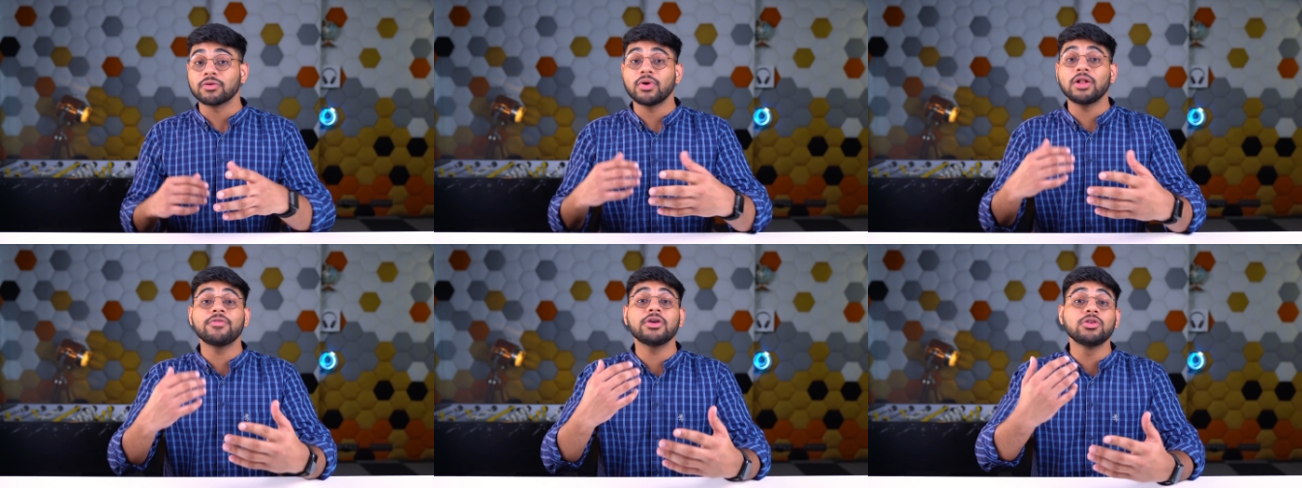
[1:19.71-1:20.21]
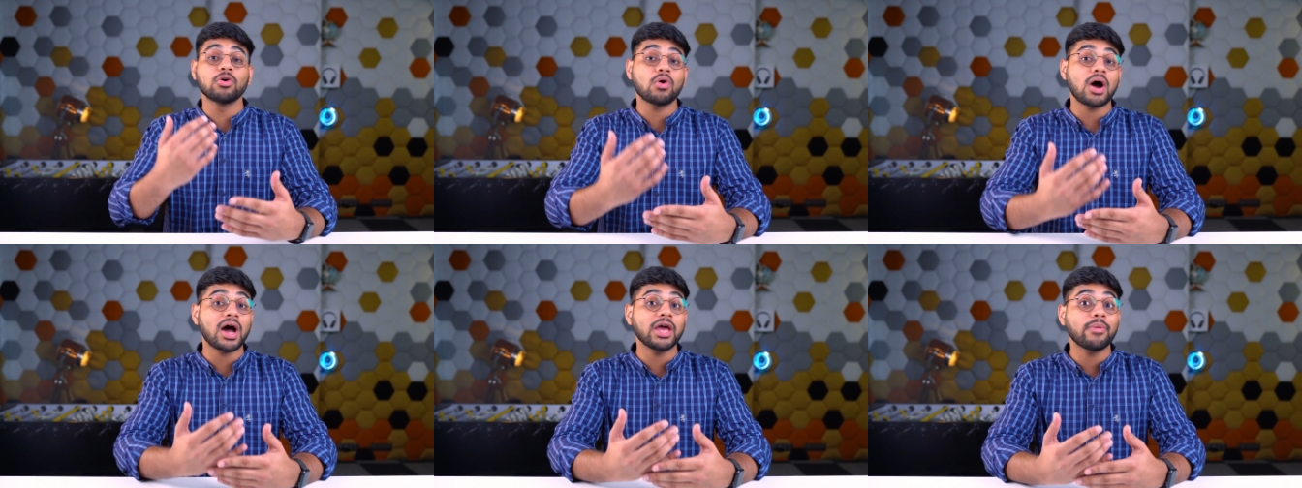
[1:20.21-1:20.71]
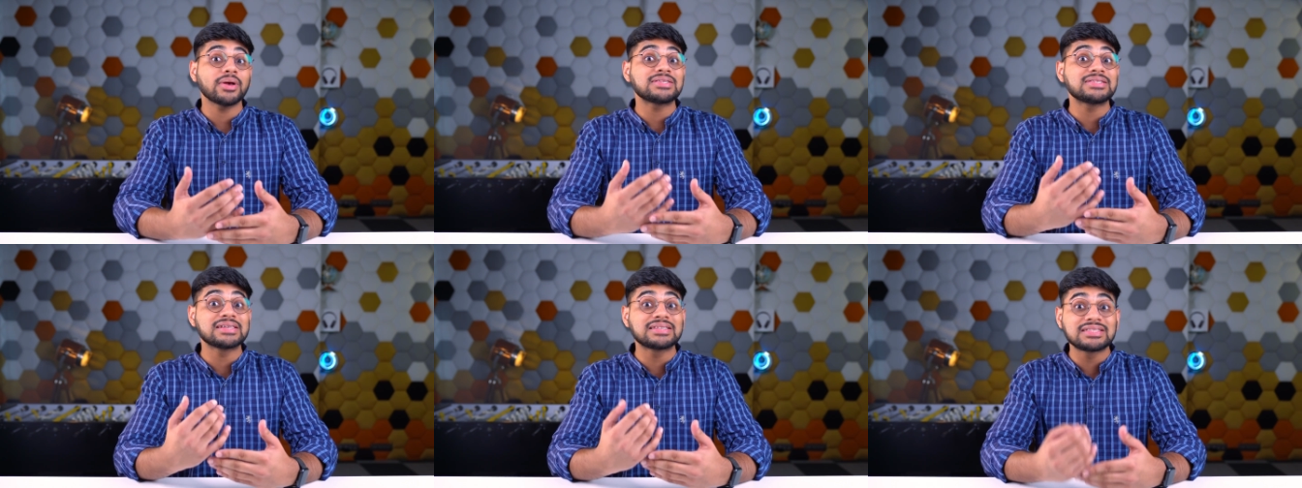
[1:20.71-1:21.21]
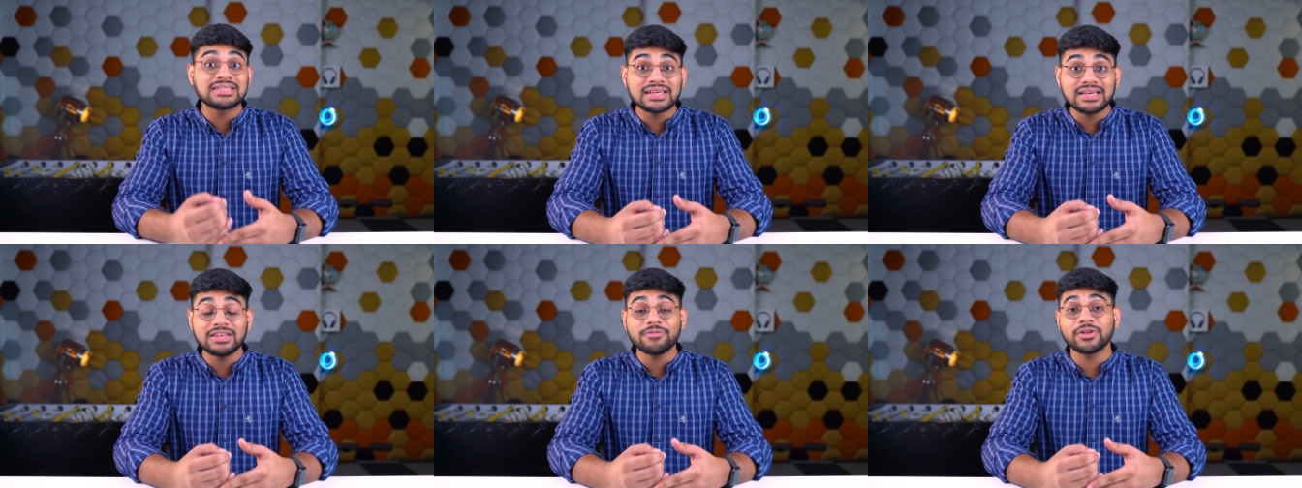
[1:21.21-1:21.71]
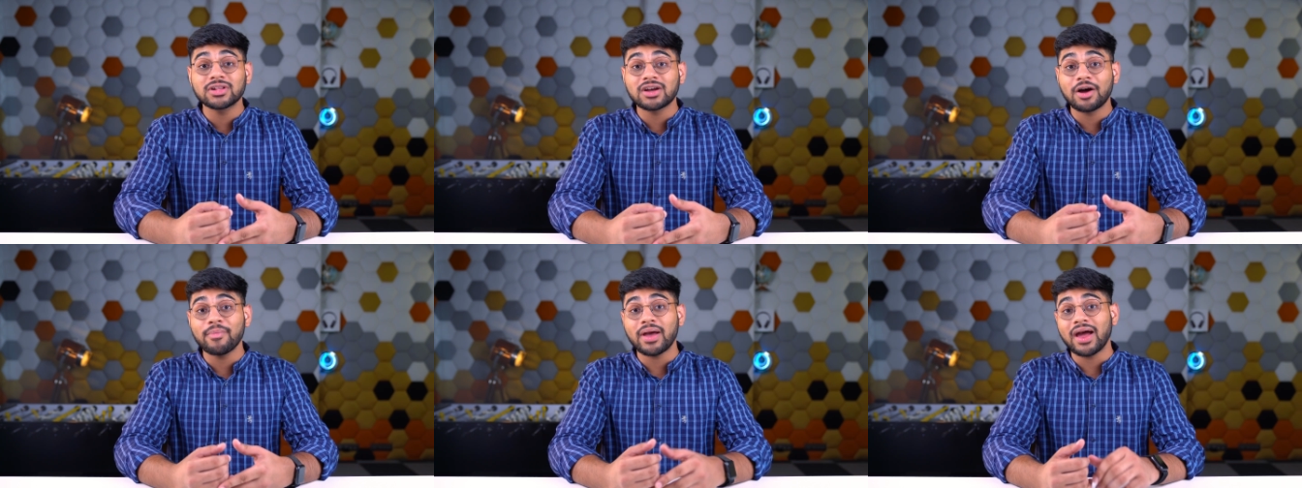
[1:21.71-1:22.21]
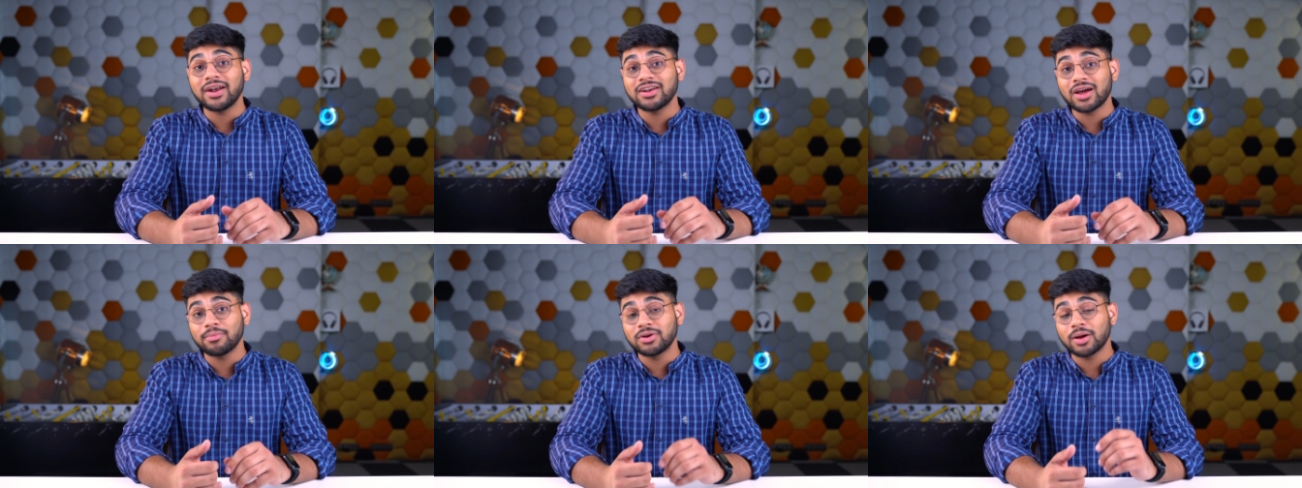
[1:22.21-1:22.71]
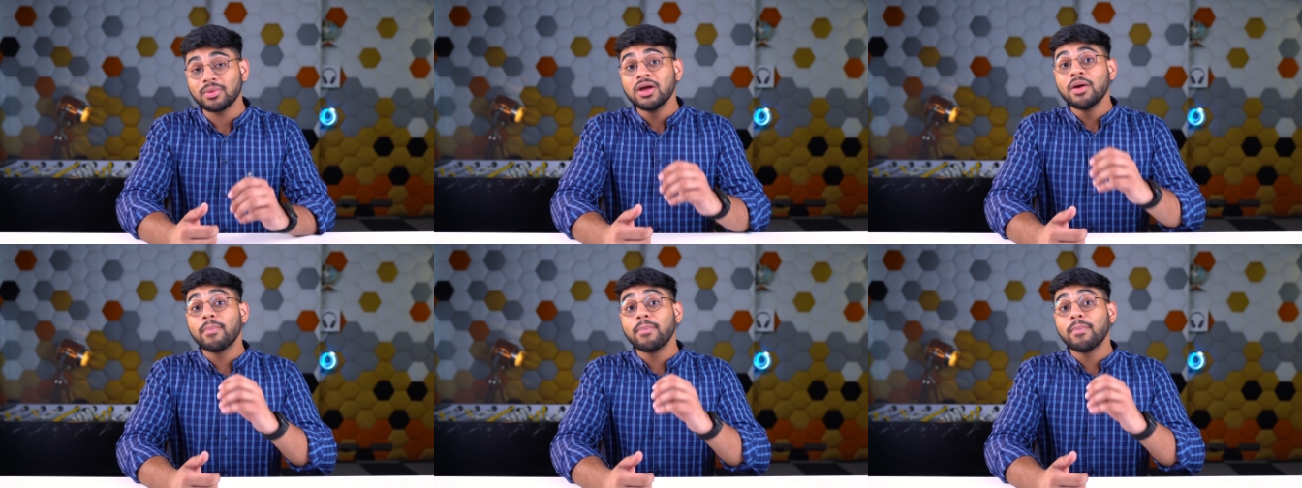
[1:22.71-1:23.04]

Well, we know iOS 16 will come at DubDub,